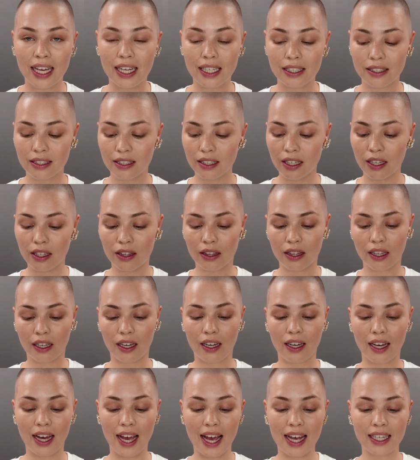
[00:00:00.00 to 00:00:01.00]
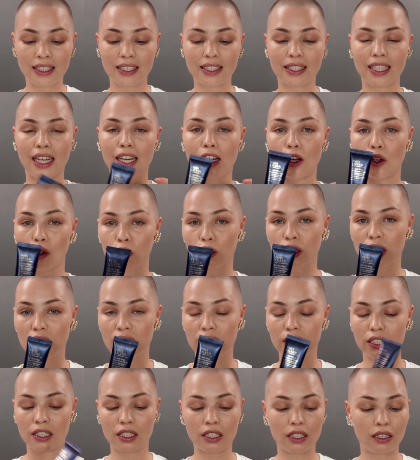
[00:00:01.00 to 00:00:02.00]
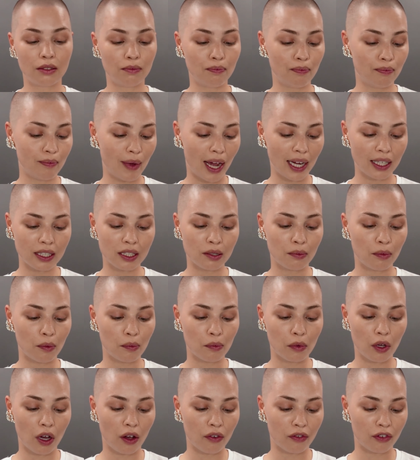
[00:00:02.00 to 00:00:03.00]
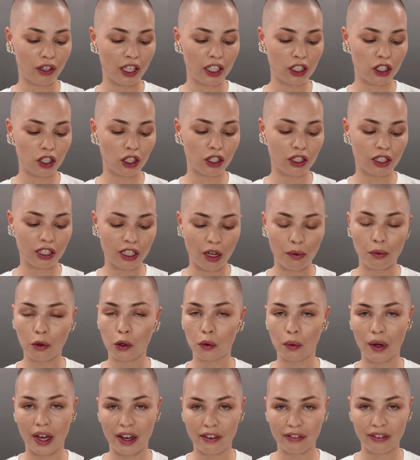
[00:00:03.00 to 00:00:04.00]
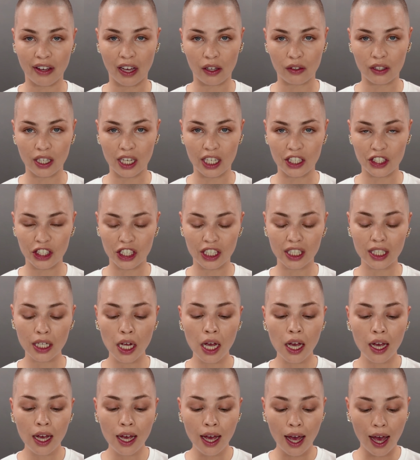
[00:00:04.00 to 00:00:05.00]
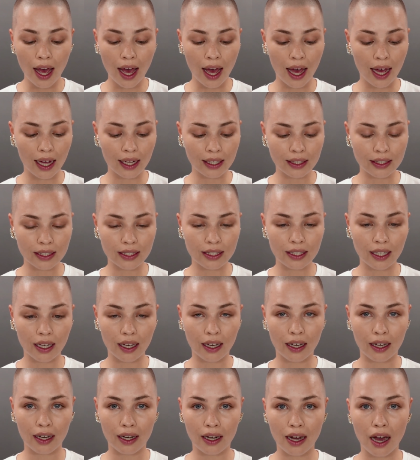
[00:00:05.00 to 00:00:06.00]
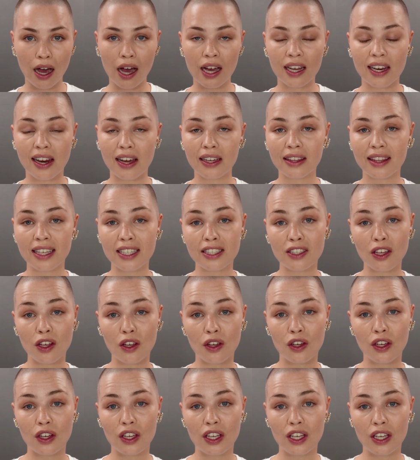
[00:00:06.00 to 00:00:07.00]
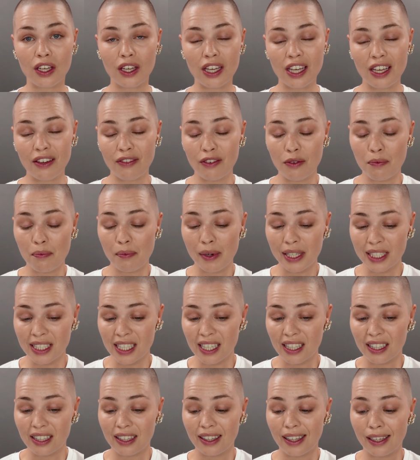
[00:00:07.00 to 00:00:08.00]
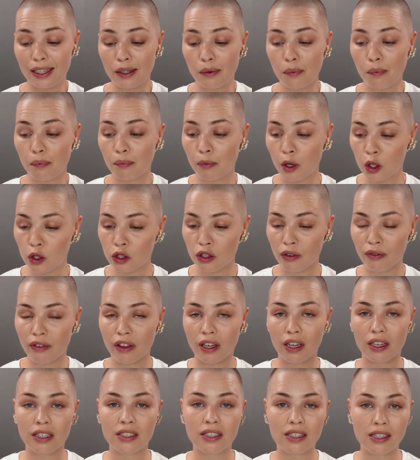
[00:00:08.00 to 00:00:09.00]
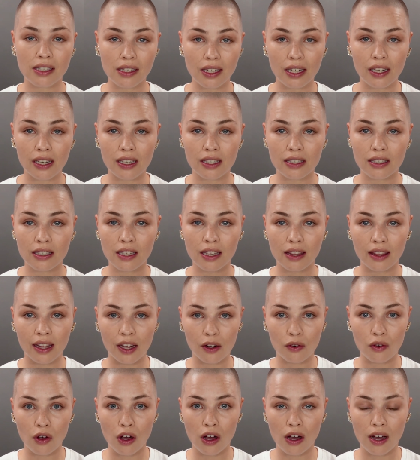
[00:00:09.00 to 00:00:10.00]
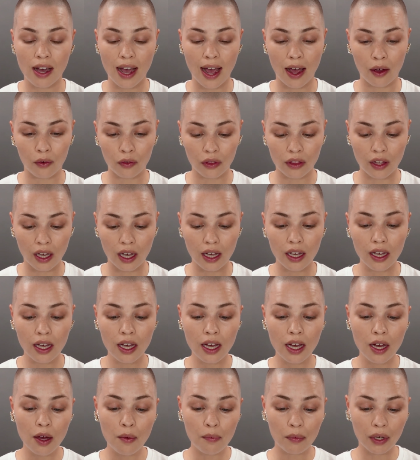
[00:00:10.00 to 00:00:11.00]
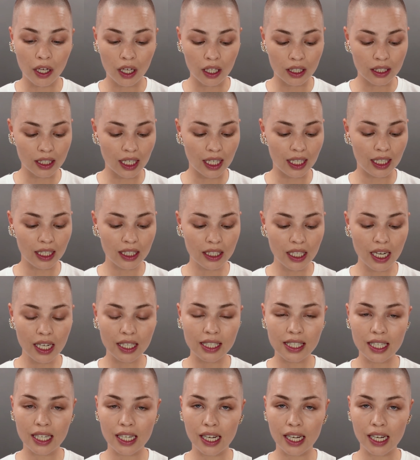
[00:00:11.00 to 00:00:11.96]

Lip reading: is the Estee Lauder Maximum Coverage Double Wear Foundation, and I like this even better than most of the concealers there are out there because it is a